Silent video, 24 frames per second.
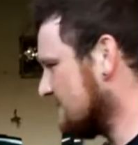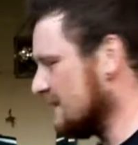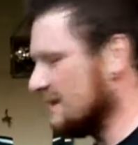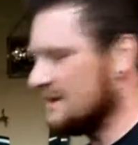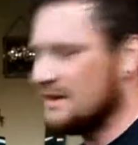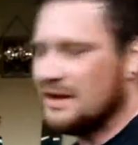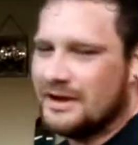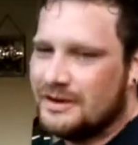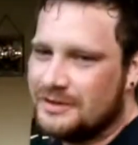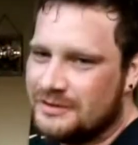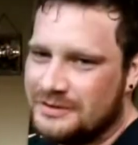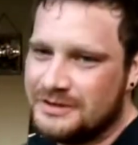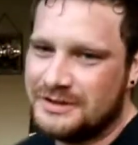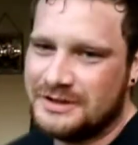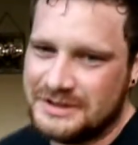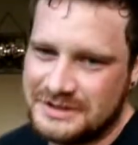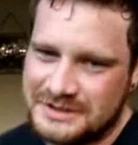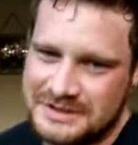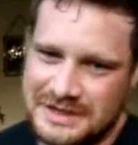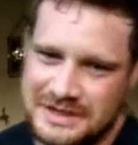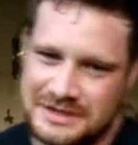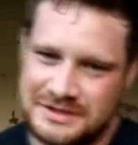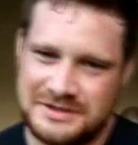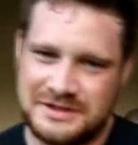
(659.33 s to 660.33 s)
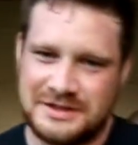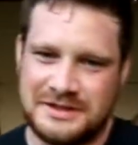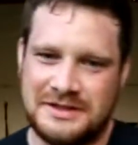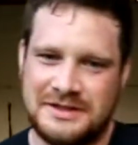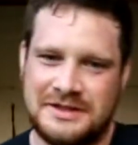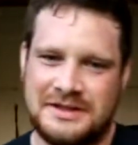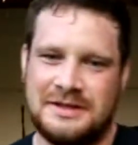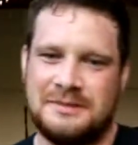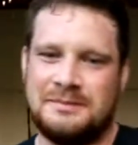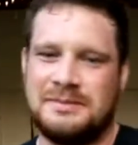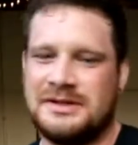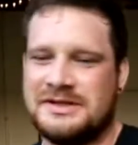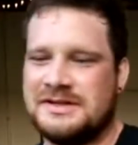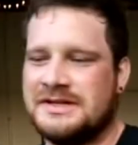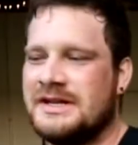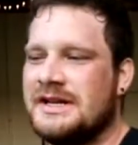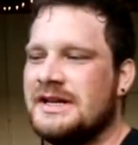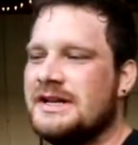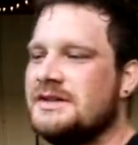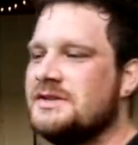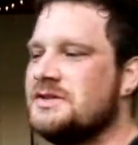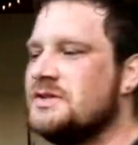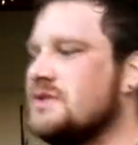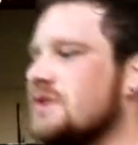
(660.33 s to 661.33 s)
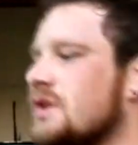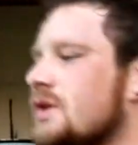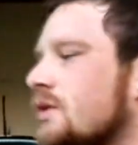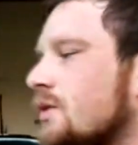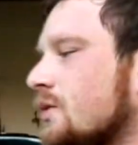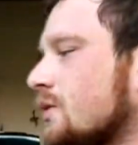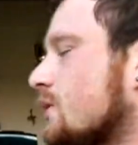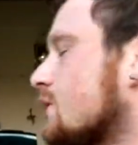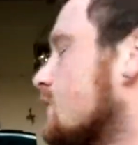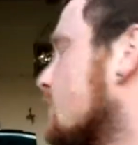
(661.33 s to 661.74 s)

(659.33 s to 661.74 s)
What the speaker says: no, he busted ass. So